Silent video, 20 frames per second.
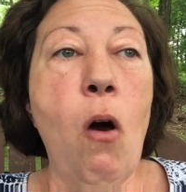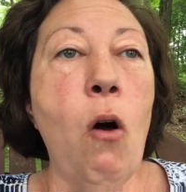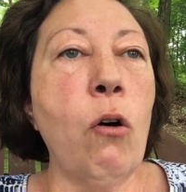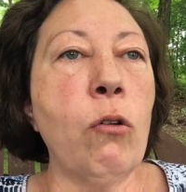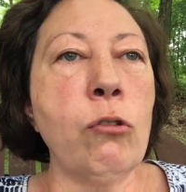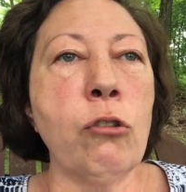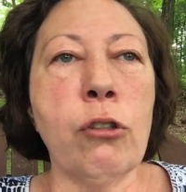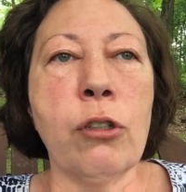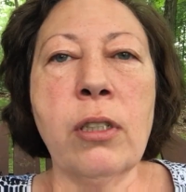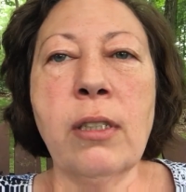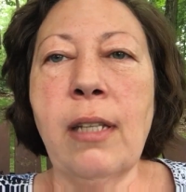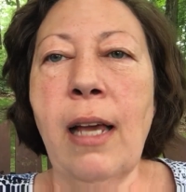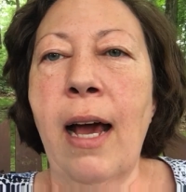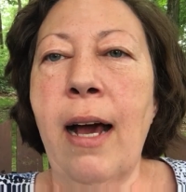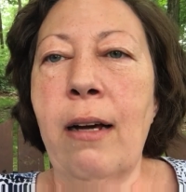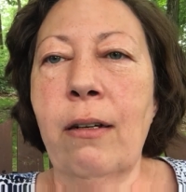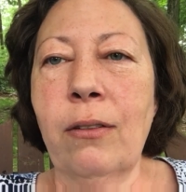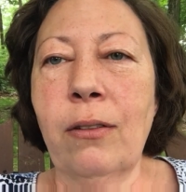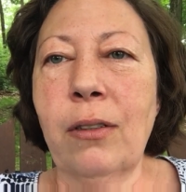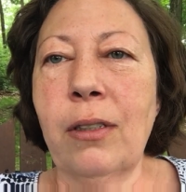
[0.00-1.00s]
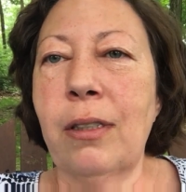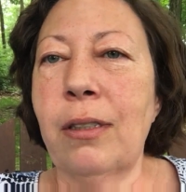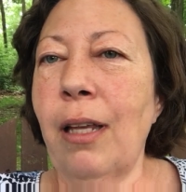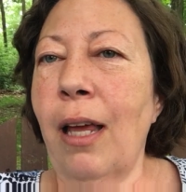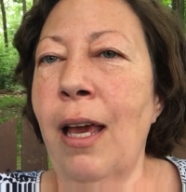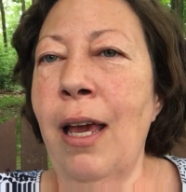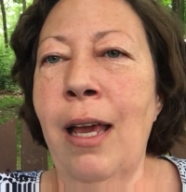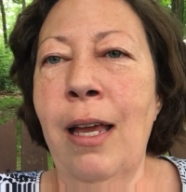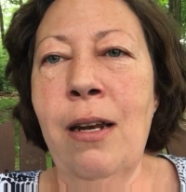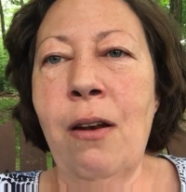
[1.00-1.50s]
ultrasounds
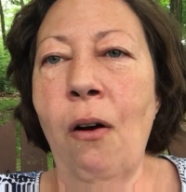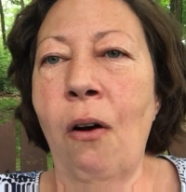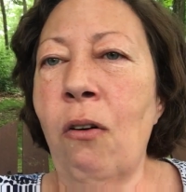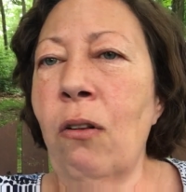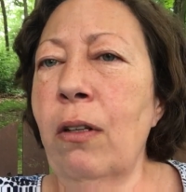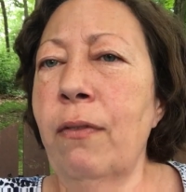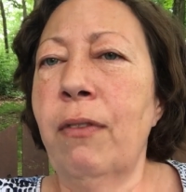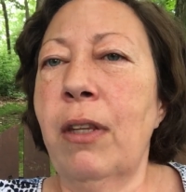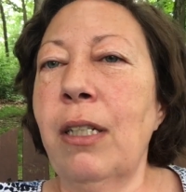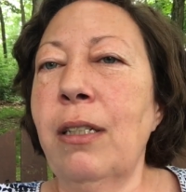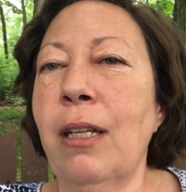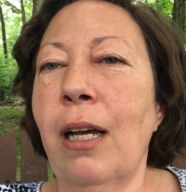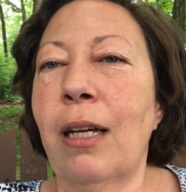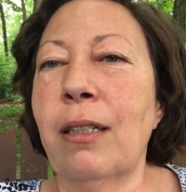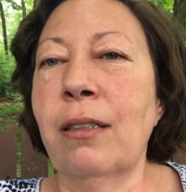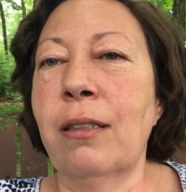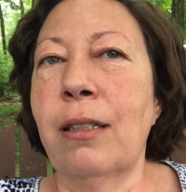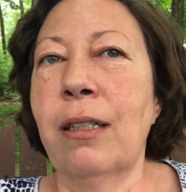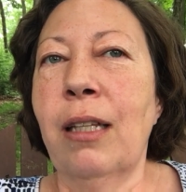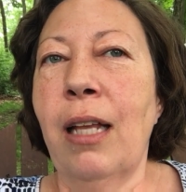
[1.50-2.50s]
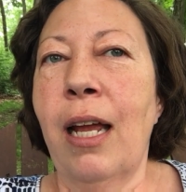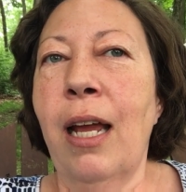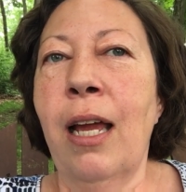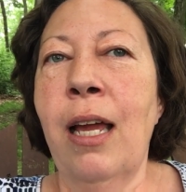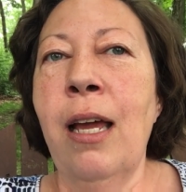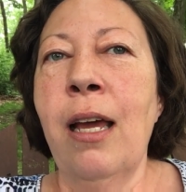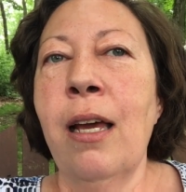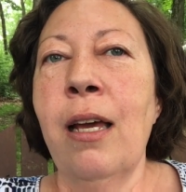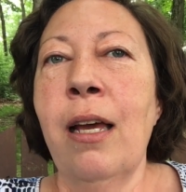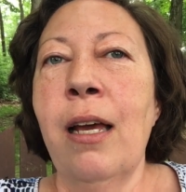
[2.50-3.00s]
and all of the tests that
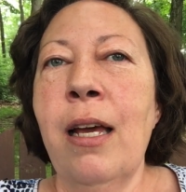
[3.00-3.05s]
they